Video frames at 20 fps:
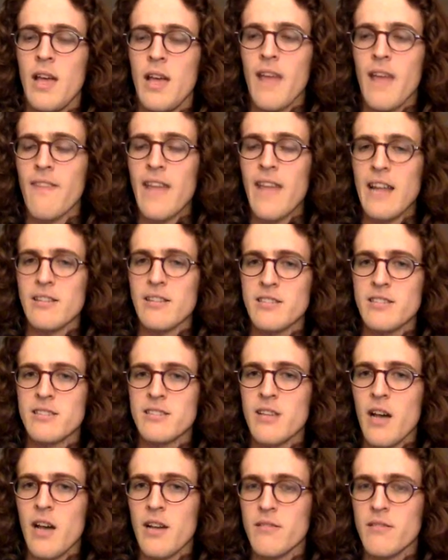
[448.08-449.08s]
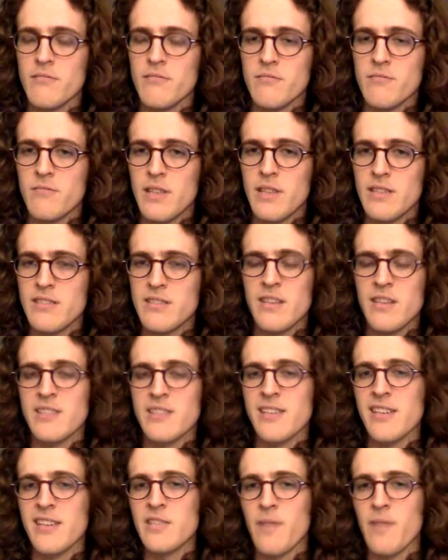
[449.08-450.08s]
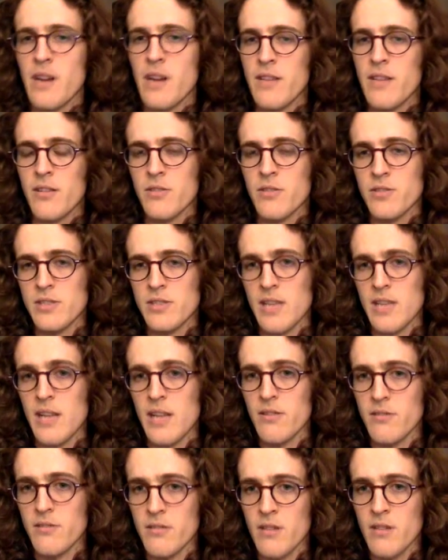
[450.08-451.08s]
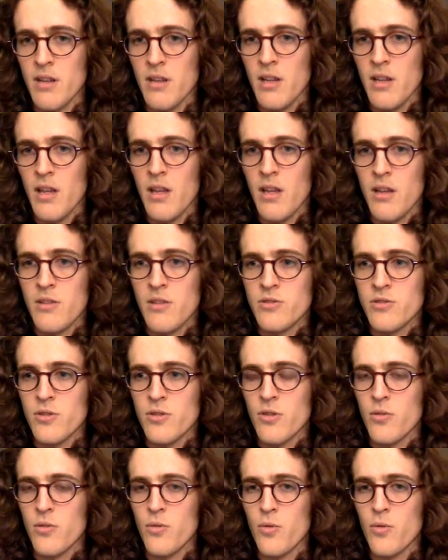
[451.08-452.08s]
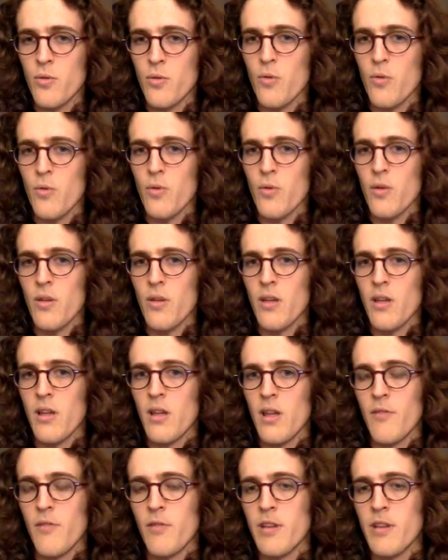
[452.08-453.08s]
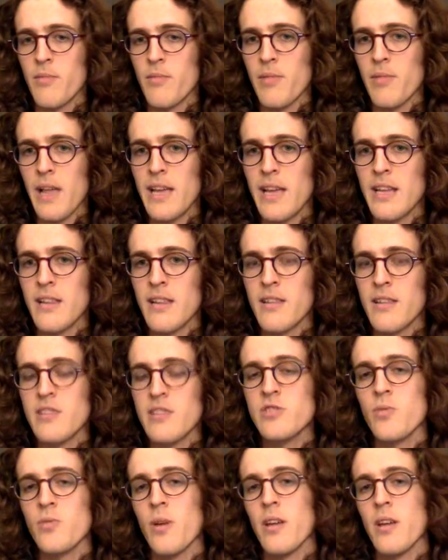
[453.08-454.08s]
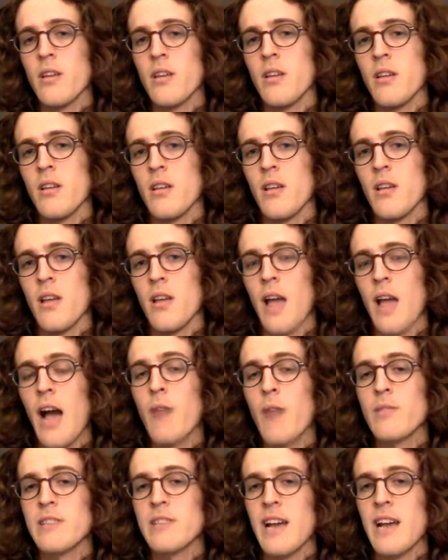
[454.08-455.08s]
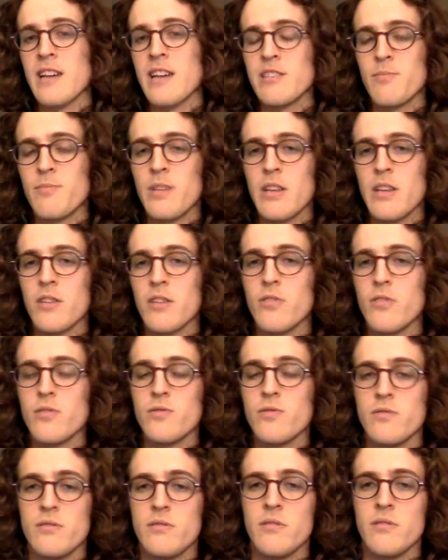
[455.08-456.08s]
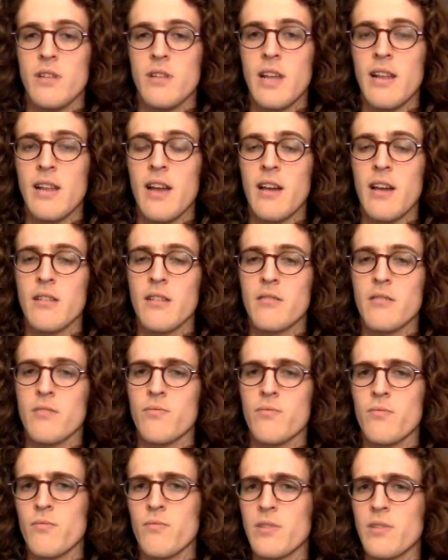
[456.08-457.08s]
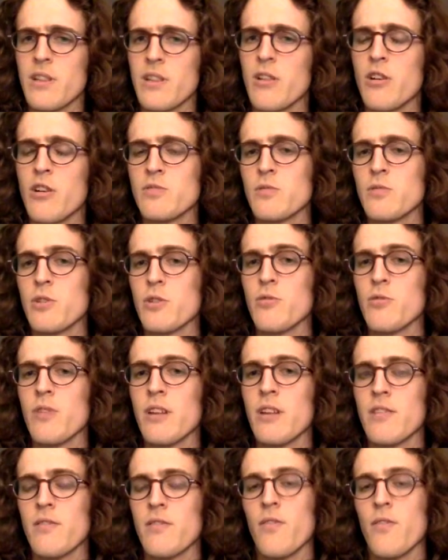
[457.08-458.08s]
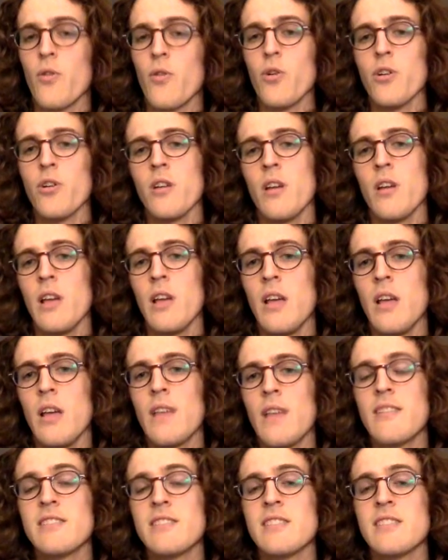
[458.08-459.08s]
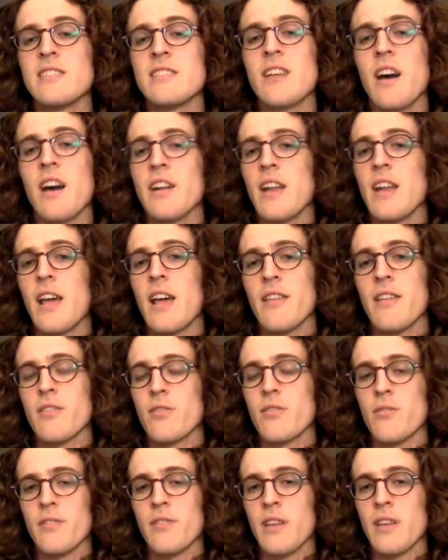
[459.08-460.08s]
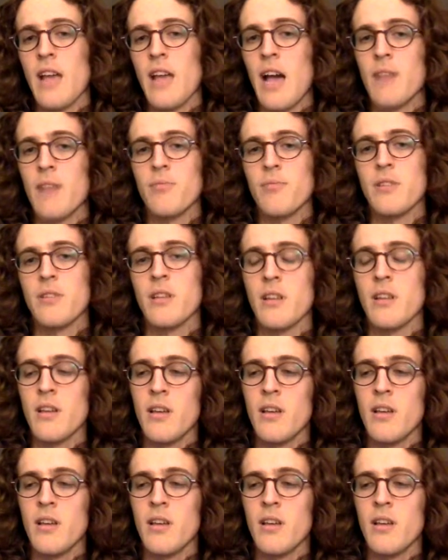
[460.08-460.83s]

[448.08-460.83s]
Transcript: And that does not satisfy ethical standard. So if we apply it this way, how it's actually being used and not what the laws were created for, this is not an ethical thing happening.